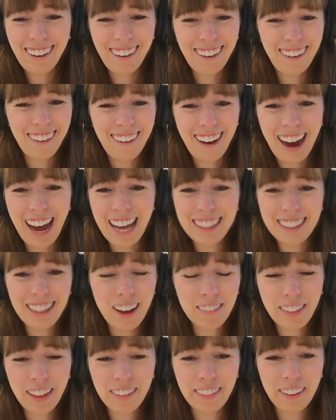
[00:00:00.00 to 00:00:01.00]
Oh, I
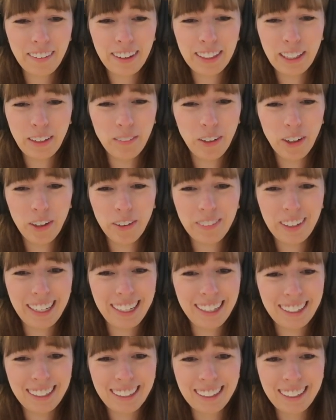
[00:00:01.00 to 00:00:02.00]
love that they're in the movie.